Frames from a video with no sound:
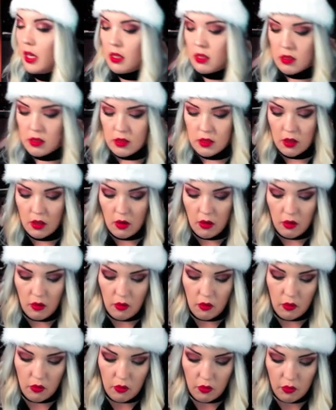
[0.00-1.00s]
hat,
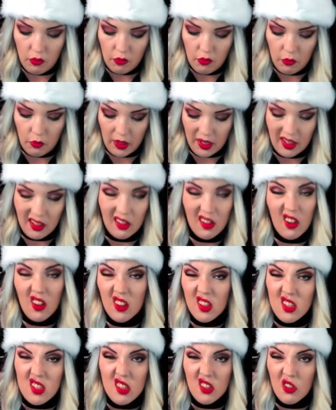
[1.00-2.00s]
so we can
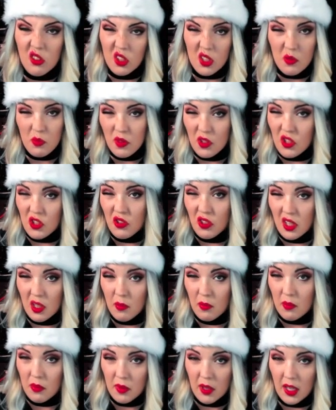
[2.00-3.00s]
call this a Christmas
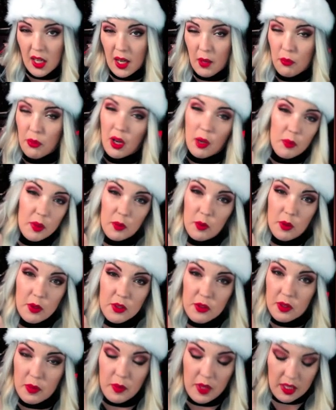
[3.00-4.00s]
stream, and I probably
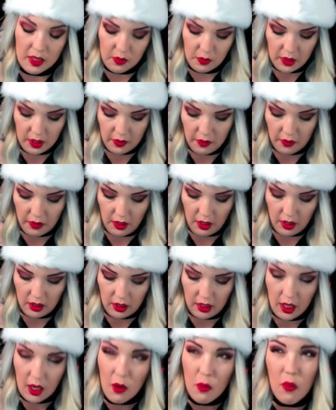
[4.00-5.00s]
won't stream next week for the
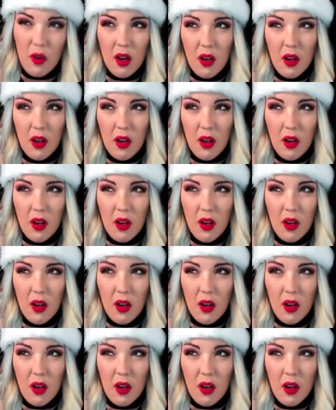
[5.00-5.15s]
holiday.